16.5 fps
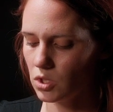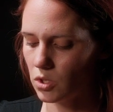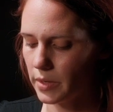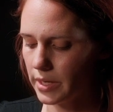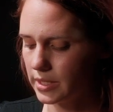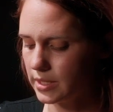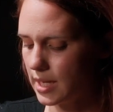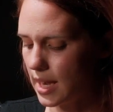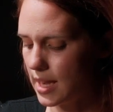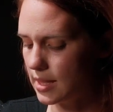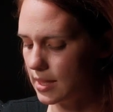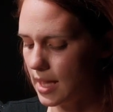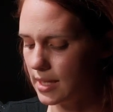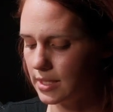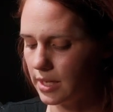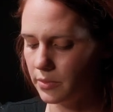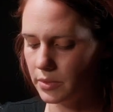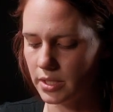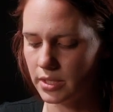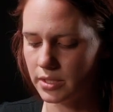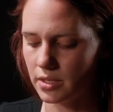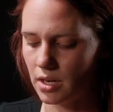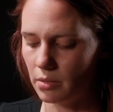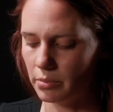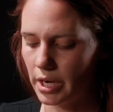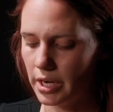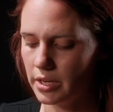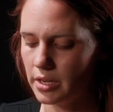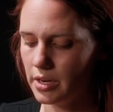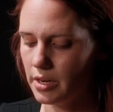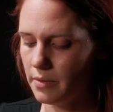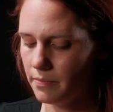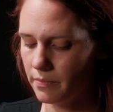So we're gonna tighten that down with this knob right
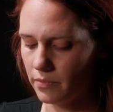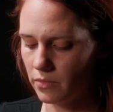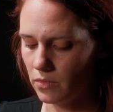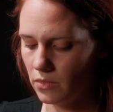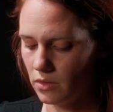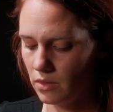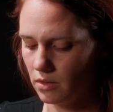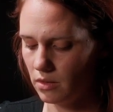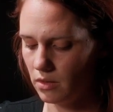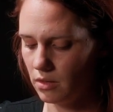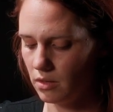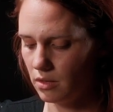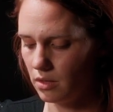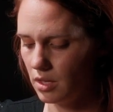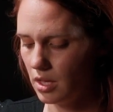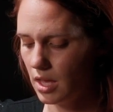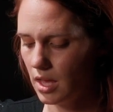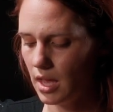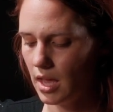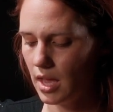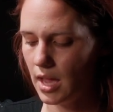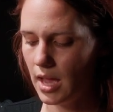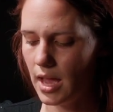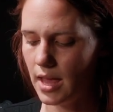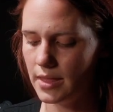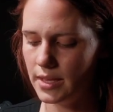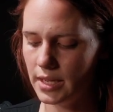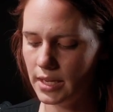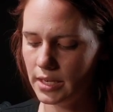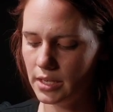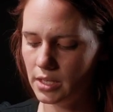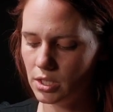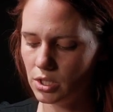here. And
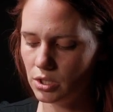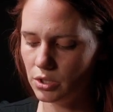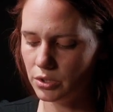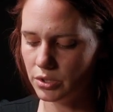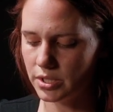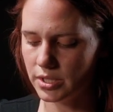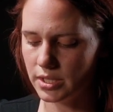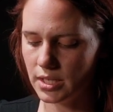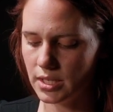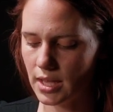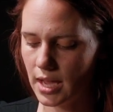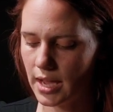then you'll see